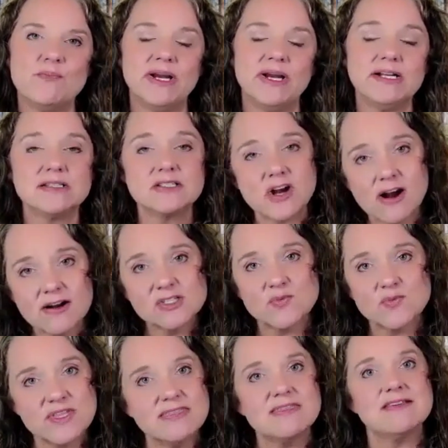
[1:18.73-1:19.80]
but it starts
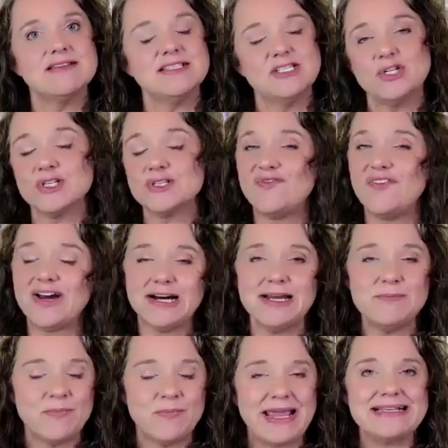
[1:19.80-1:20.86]
with this just very
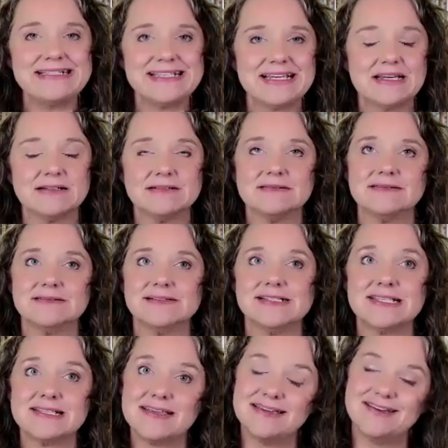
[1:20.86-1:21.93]
basic
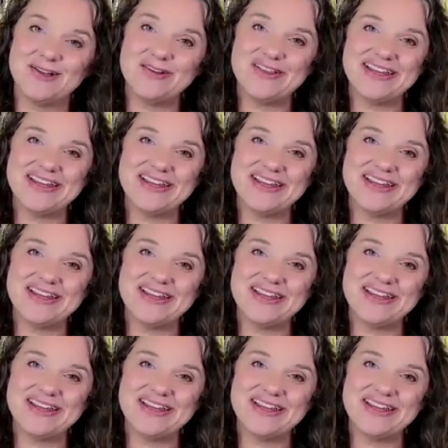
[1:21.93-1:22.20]
skill.